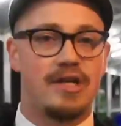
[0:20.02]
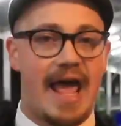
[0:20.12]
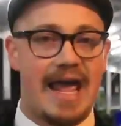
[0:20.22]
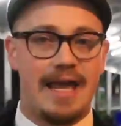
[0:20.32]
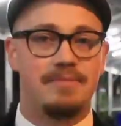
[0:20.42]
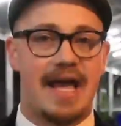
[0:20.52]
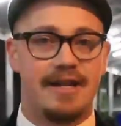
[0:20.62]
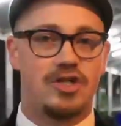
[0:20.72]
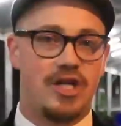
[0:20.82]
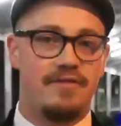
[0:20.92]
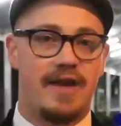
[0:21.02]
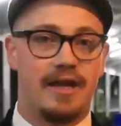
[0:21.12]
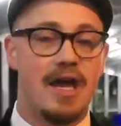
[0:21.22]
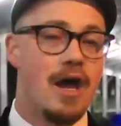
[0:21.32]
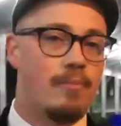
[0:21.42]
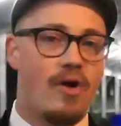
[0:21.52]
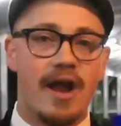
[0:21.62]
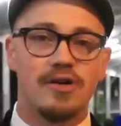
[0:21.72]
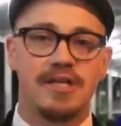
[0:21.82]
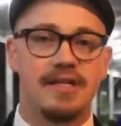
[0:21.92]
aimed at achieving.
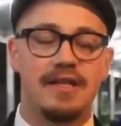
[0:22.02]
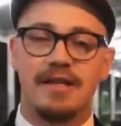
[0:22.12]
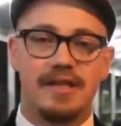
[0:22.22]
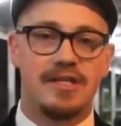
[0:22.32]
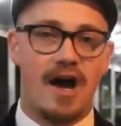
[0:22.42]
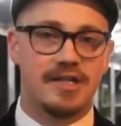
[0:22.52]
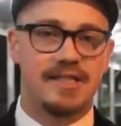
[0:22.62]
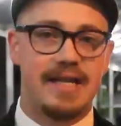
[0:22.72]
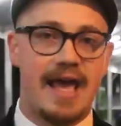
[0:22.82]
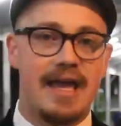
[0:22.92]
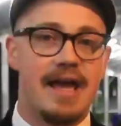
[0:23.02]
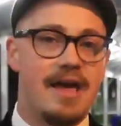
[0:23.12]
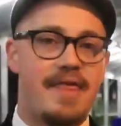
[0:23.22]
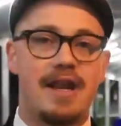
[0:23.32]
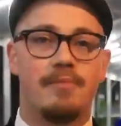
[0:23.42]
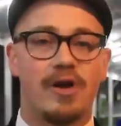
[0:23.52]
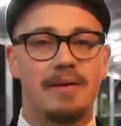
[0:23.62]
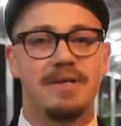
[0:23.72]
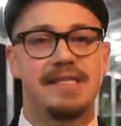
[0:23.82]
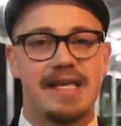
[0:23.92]
Prior to the talks today, that number
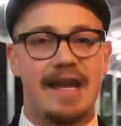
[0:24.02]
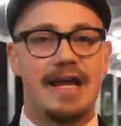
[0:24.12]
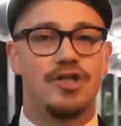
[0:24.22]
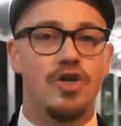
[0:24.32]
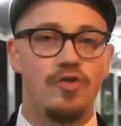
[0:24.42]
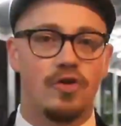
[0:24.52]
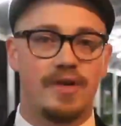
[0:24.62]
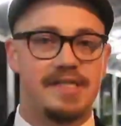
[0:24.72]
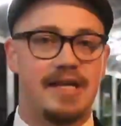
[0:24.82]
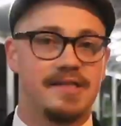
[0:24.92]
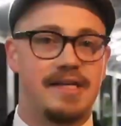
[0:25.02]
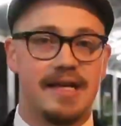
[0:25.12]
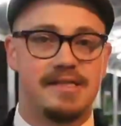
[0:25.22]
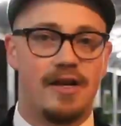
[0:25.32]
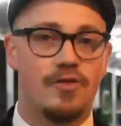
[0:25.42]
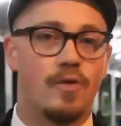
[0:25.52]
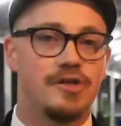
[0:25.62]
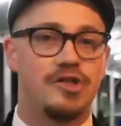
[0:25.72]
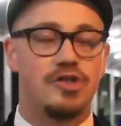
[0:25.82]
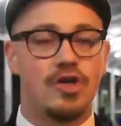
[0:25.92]
had been set at 2 degrees Celsius. In other
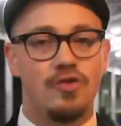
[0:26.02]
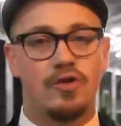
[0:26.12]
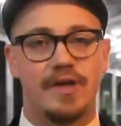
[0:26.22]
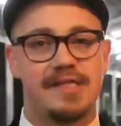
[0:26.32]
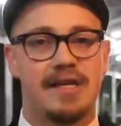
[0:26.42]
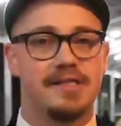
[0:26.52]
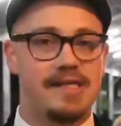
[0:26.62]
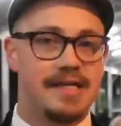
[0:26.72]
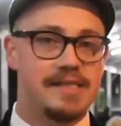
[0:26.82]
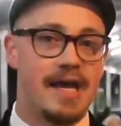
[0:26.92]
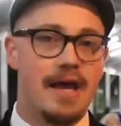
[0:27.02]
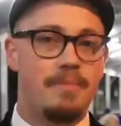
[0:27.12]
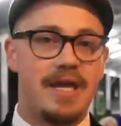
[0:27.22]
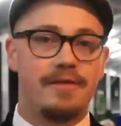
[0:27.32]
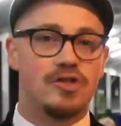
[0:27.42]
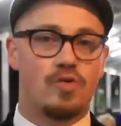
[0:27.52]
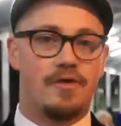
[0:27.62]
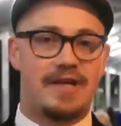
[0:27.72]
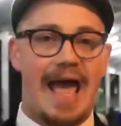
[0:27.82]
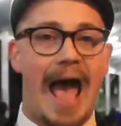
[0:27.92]
words, 2 degrees Celsius being the sort
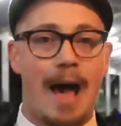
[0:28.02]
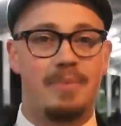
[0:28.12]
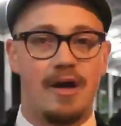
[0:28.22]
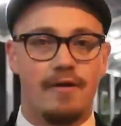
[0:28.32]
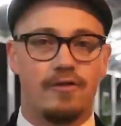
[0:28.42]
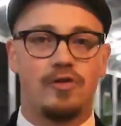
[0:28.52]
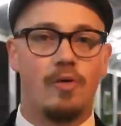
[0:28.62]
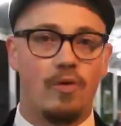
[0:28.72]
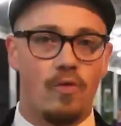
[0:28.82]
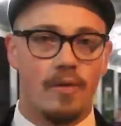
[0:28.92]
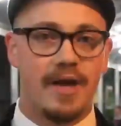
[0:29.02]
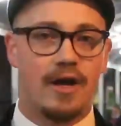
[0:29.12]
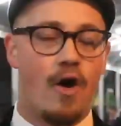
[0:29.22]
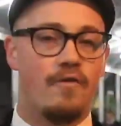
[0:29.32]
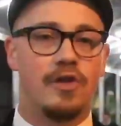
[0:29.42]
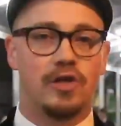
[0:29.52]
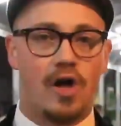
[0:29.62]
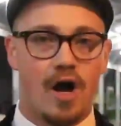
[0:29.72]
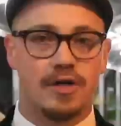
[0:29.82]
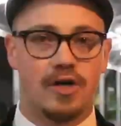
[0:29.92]
of cap for global warming over the
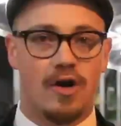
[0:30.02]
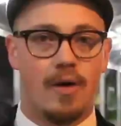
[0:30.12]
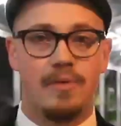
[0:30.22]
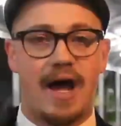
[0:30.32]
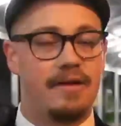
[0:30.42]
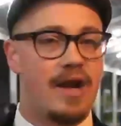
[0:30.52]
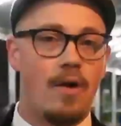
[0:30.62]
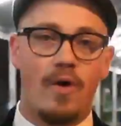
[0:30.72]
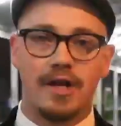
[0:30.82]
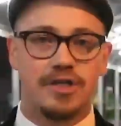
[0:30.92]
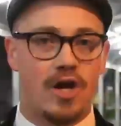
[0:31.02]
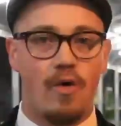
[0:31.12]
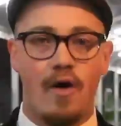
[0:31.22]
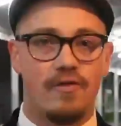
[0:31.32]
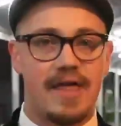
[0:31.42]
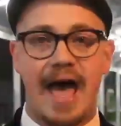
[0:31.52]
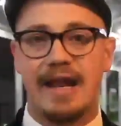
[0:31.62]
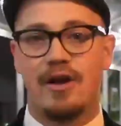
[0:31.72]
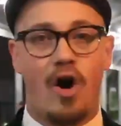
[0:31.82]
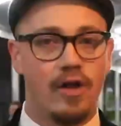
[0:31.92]
long term, not wanting to go over that,
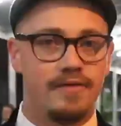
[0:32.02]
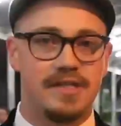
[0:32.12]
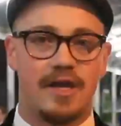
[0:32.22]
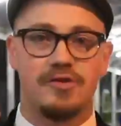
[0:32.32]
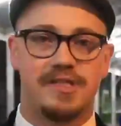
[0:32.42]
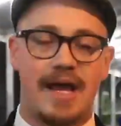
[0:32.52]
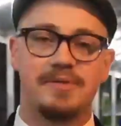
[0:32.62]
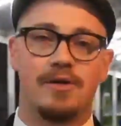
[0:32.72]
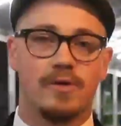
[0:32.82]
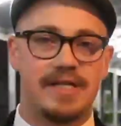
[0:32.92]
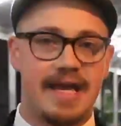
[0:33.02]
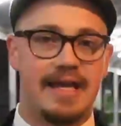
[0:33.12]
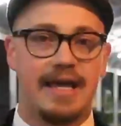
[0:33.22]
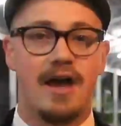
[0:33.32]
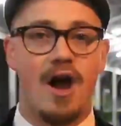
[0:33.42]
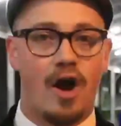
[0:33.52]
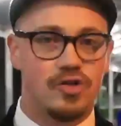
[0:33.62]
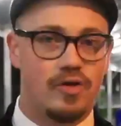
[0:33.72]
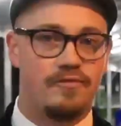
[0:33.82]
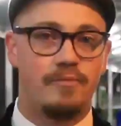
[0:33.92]
and all of these other steps that we're taking are
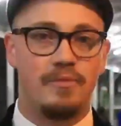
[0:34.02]
sort of